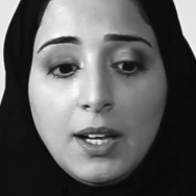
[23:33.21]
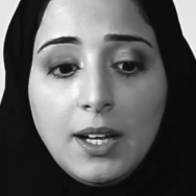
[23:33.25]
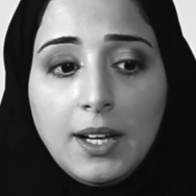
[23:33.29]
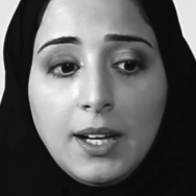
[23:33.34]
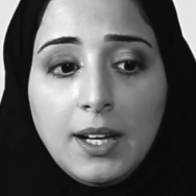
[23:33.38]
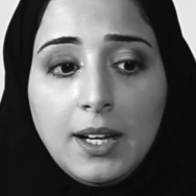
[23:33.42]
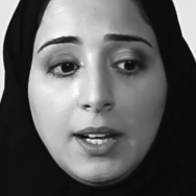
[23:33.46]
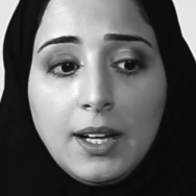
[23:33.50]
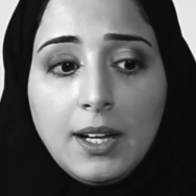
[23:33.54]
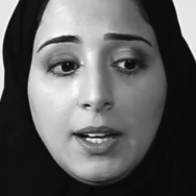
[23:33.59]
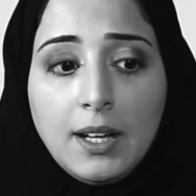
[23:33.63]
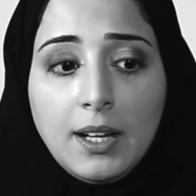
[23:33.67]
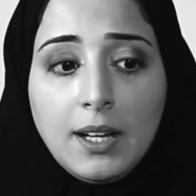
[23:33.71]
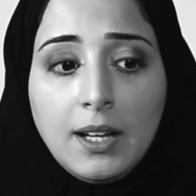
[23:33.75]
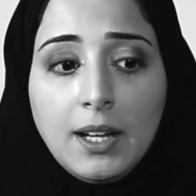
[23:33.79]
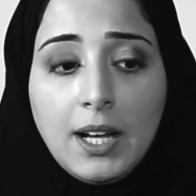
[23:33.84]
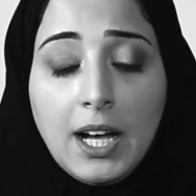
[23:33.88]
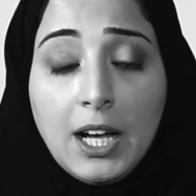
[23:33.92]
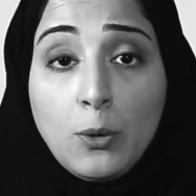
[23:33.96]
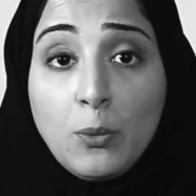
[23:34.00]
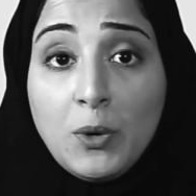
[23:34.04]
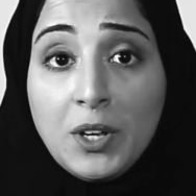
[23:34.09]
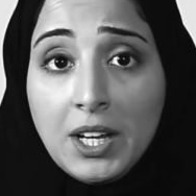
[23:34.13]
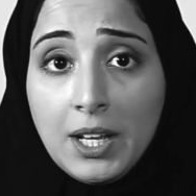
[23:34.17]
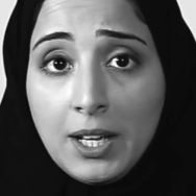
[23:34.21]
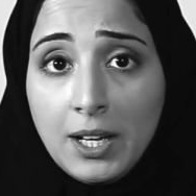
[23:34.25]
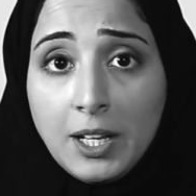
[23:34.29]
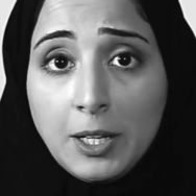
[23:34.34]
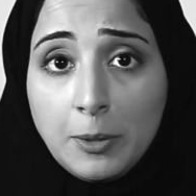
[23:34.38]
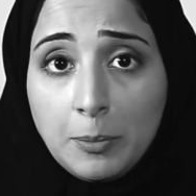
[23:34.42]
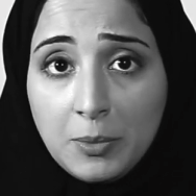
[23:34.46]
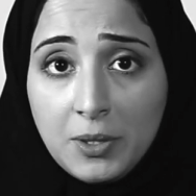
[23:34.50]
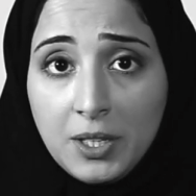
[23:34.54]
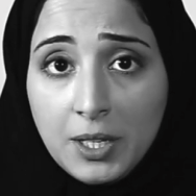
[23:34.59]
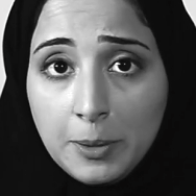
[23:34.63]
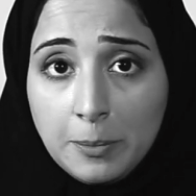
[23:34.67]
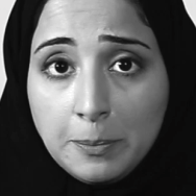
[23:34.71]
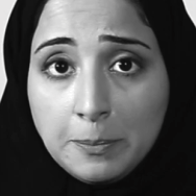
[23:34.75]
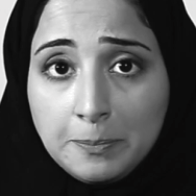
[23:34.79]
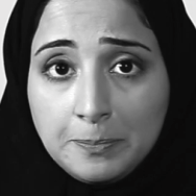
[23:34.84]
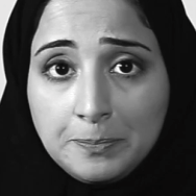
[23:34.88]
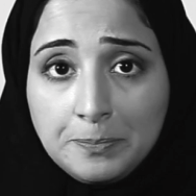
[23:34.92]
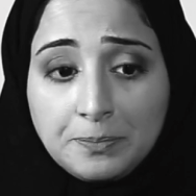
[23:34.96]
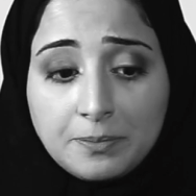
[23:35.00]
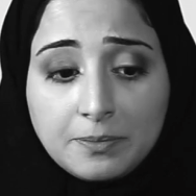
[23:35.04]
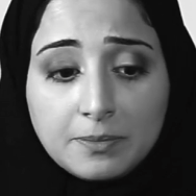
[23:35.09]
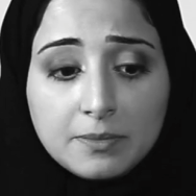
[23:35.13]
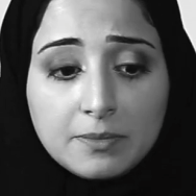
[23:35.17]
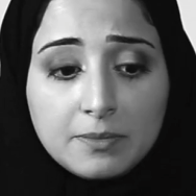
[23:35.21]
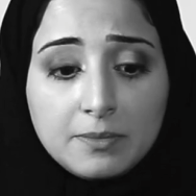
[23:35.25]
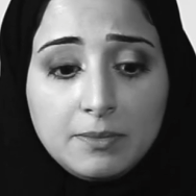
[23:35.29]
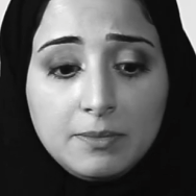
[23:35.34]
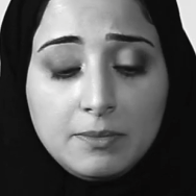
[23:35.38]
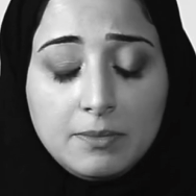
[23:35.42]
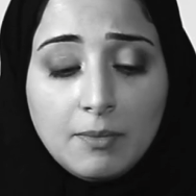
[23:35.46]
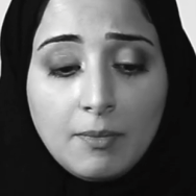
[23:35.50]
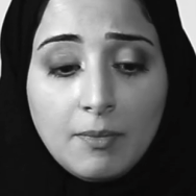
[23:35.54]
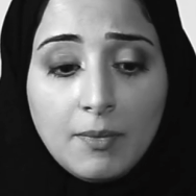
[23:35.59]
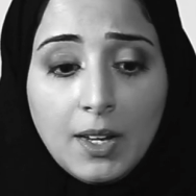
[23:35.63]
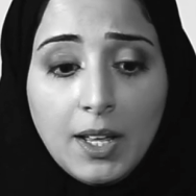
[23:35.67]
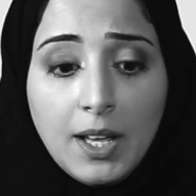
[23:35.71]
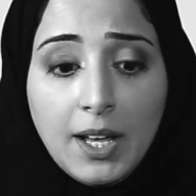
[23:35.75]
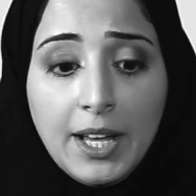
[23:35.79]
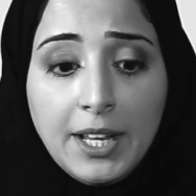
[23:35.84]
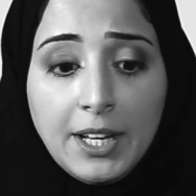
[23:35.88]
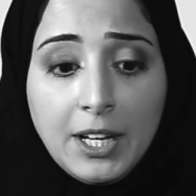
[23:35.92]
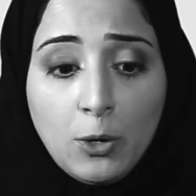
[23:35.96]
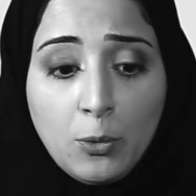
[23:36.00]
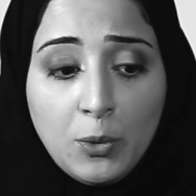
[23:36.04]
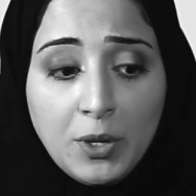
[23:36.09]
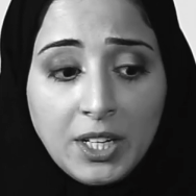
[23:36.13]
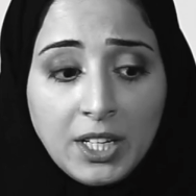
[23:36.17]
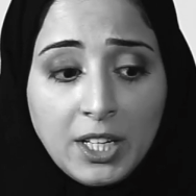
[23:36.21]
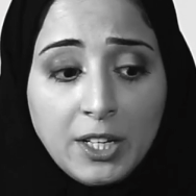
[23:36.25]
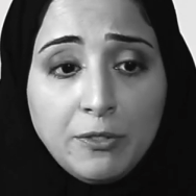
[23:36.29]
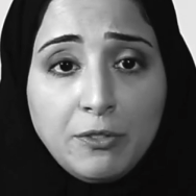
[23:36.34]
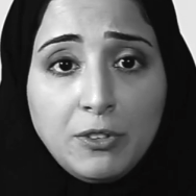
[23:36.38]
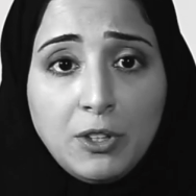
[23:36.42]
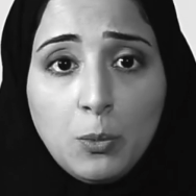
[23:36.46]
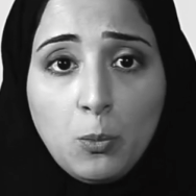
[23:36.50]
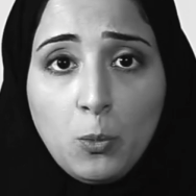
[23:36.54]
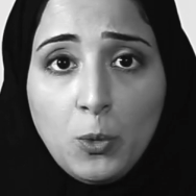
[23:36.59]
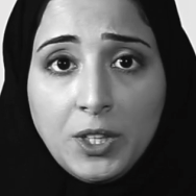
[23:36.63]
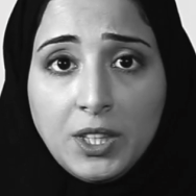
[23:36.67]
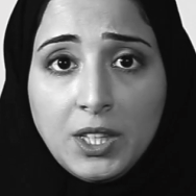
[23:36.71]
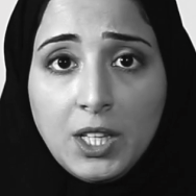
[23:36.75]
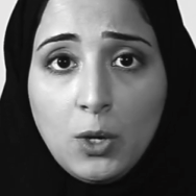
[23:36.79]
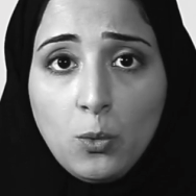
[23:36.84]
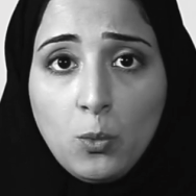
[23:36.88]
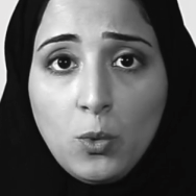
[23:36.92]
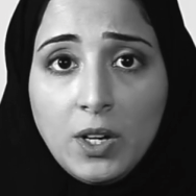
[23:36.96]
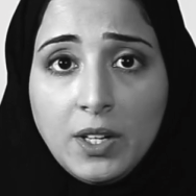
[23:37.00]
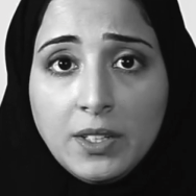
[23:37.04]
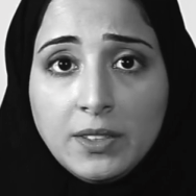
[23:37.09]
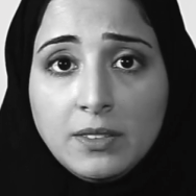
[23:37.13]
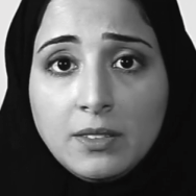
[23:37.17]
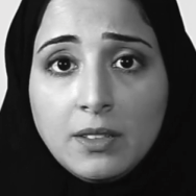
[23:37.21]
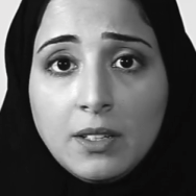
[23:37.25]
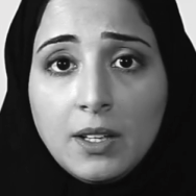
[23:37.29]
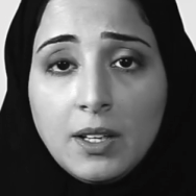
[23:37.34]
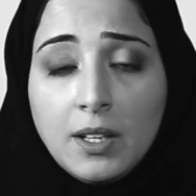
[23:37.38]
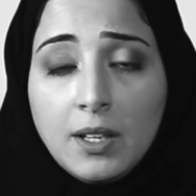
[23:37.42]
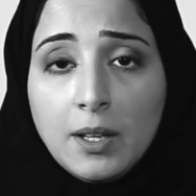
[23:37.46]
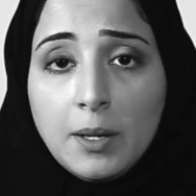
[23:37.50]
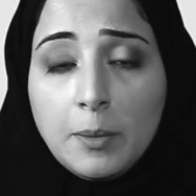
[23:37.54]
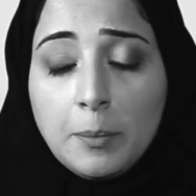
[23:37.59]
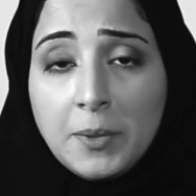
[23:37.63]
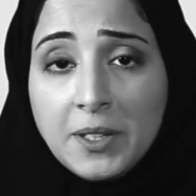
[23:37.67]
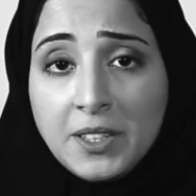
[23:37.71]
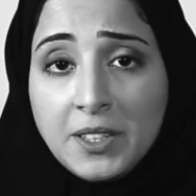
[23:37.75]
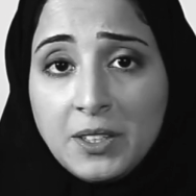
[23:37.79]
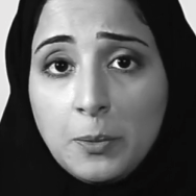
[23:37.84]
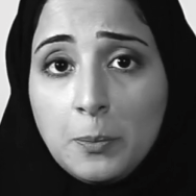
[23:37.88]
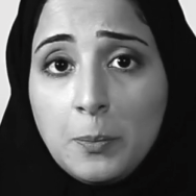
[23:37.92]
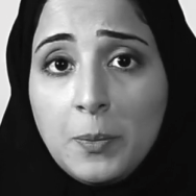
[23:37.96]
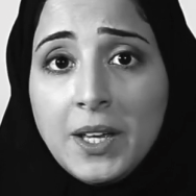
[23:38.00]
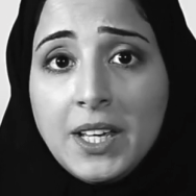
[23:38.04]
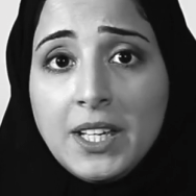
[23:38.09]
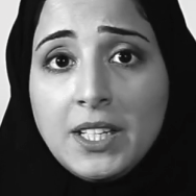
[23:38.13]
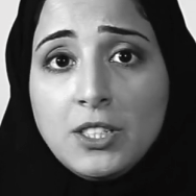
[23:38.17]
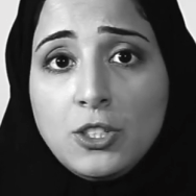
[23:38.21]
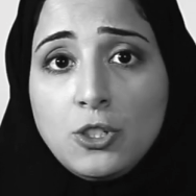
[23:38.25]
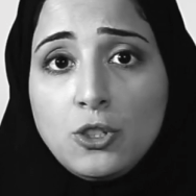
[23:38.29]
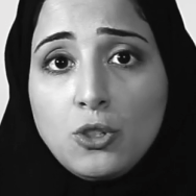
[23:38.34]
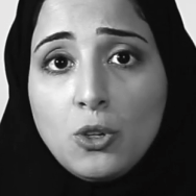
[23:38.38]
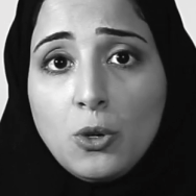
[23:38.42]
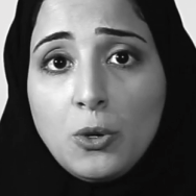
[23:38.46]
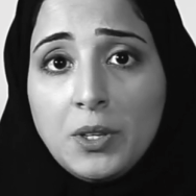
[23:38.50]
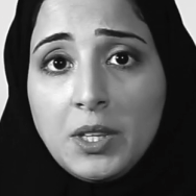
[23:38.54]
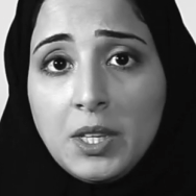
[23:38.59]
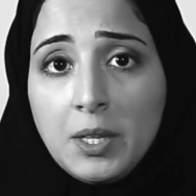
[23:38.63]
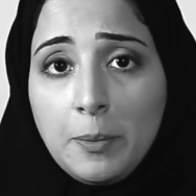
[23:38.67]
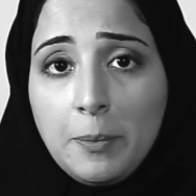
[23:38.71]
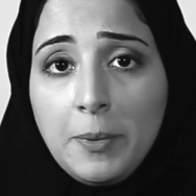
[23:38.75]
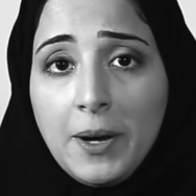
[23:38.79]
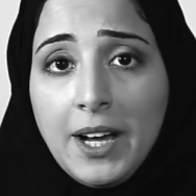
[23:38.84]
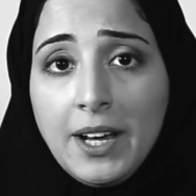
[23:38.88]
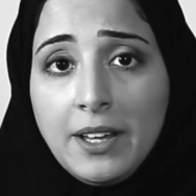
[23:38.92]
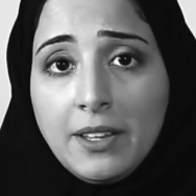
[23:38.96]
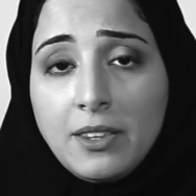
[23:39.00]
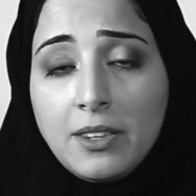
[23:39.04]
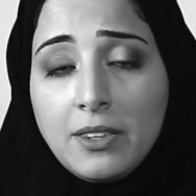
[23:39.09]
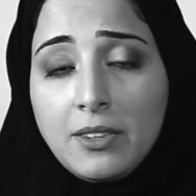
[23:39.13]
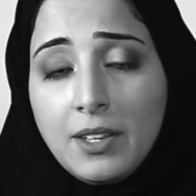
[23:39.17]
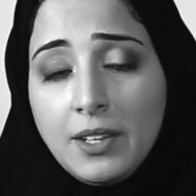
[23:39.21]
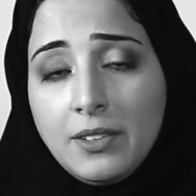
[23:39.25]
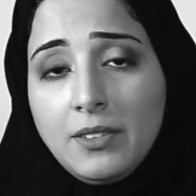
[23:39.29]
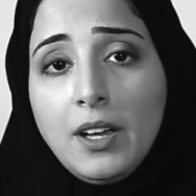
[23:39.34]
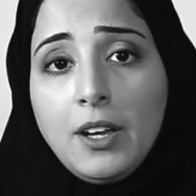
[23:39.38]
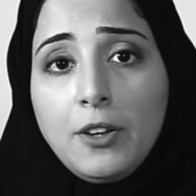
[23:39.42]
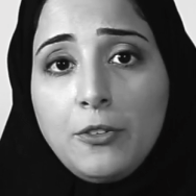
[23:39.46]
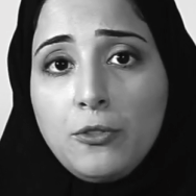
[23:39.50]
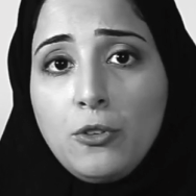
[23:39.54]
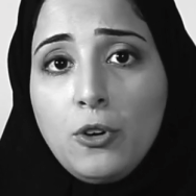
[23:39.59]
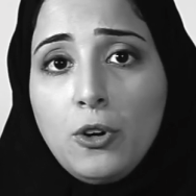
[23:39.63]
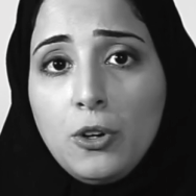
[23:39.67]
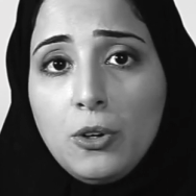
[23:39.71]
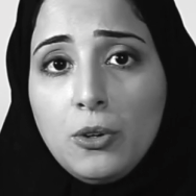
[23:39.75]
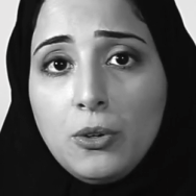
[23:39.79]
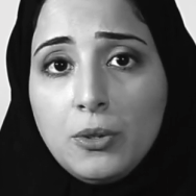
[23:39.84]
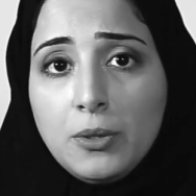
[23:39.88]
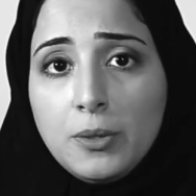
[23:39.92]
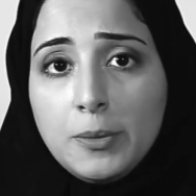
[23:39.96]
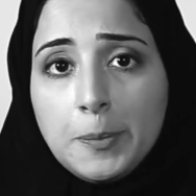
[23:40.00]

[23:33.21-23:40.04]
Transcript: I want to help them, and I want to give them what they want, but based on the path that I follow.